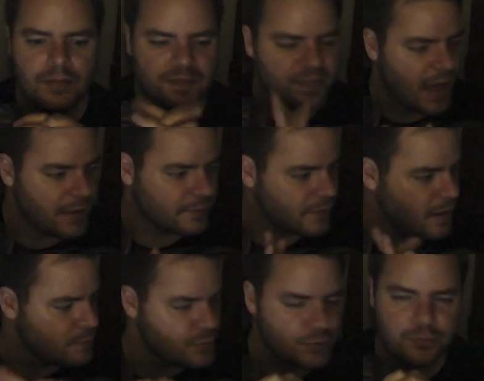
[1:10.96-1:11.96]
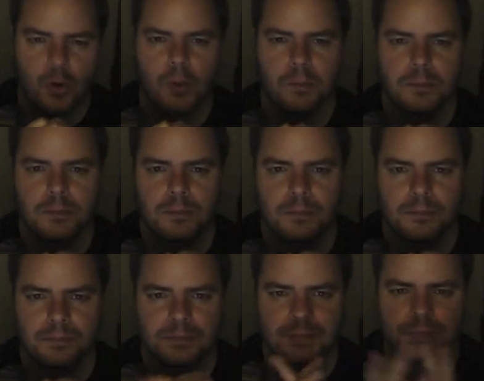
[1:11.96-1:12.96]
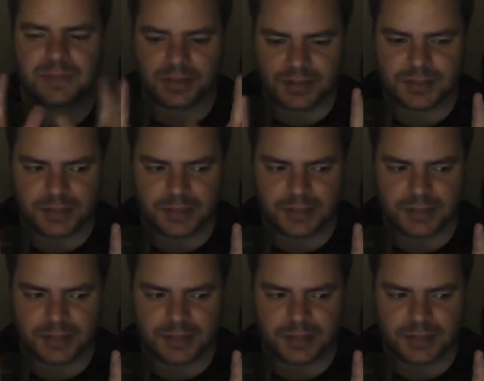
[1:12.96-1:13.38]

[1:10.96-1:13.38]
that comes from, this